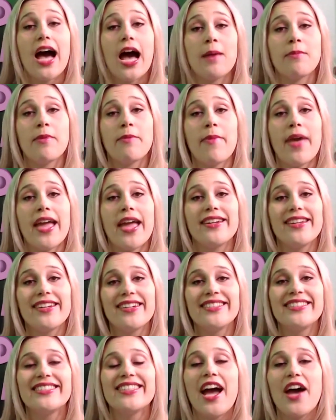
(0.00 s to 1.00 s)
I'm
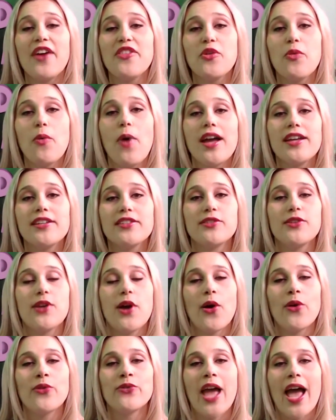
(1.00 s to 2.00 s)
Amanda, otherwise
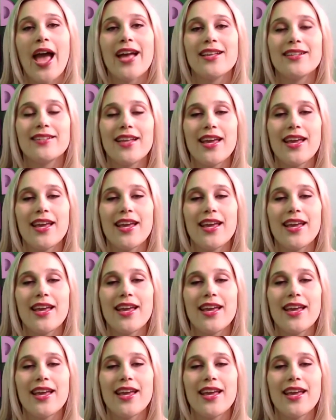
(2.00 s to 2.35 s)
known as